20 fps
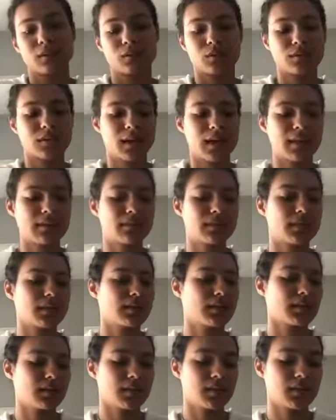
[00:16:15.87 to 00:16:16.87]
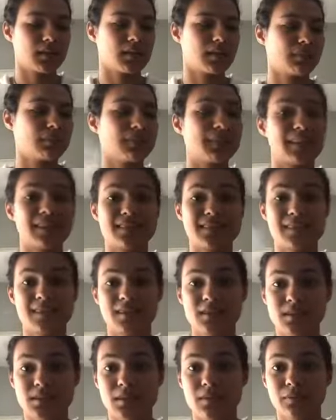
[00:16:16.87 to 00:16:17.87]
I will insert
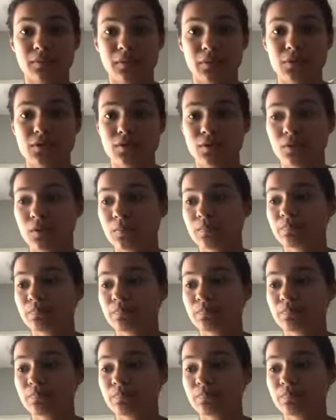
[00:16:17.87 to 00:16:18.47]
the photo